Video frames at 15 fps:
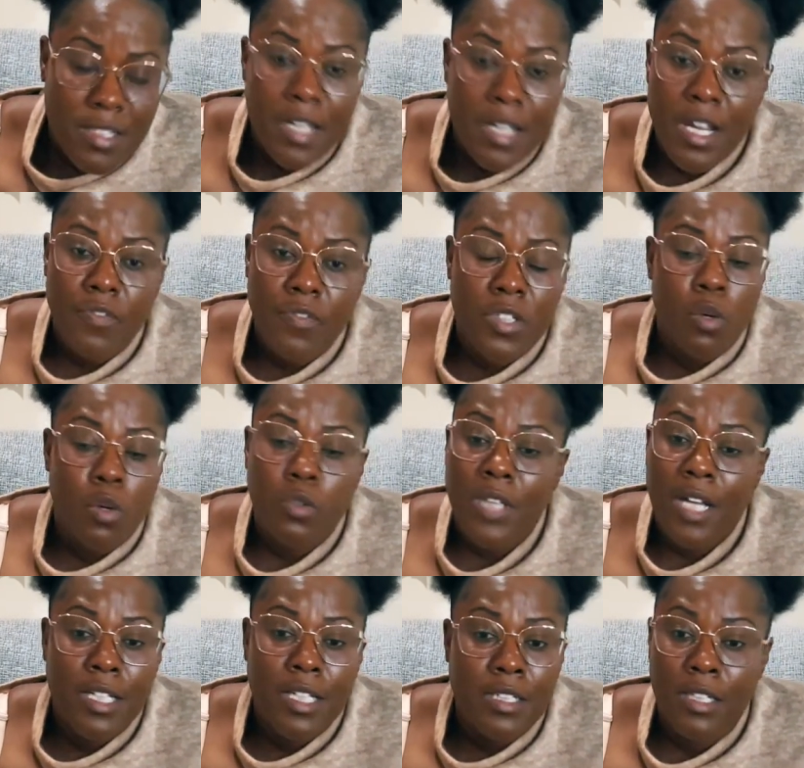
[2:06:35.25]
They never know
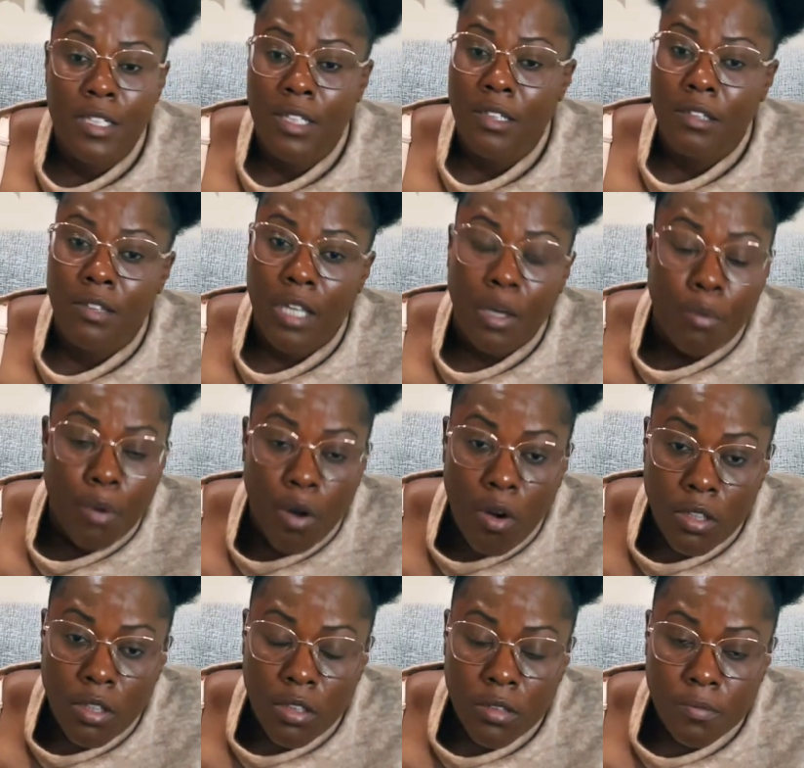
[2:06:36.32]
that they did anything
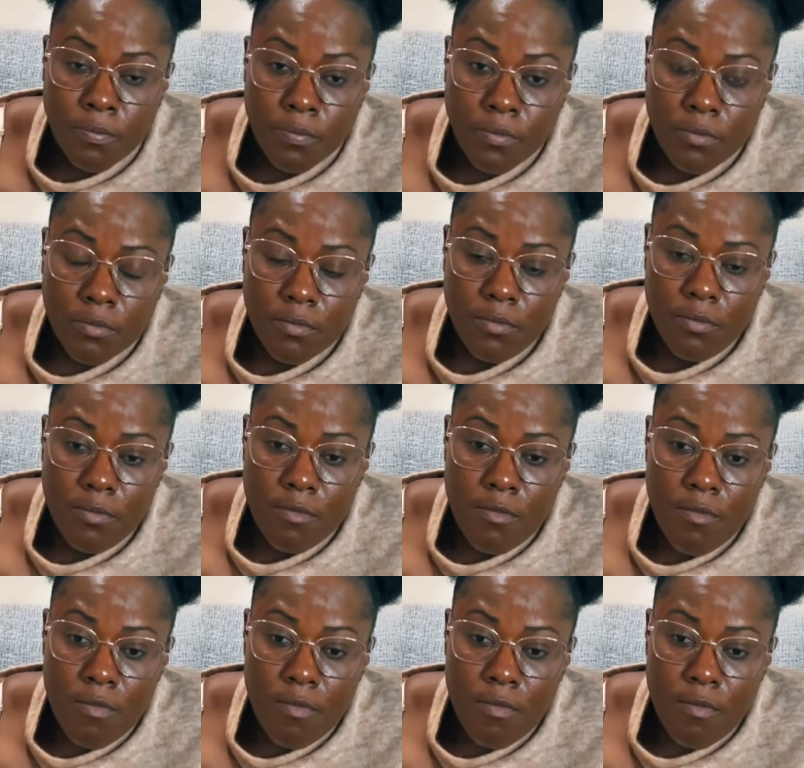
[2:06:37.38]
wrong. No.